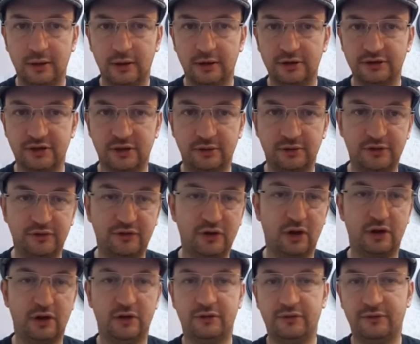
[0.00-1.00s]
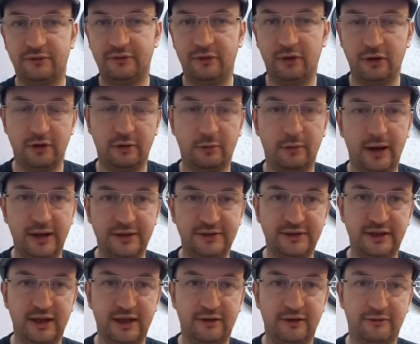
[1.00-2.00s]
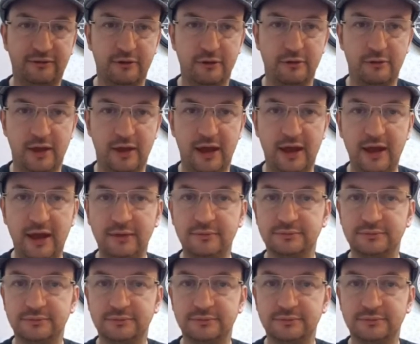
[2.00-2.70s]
so you've got to find a way to get through there.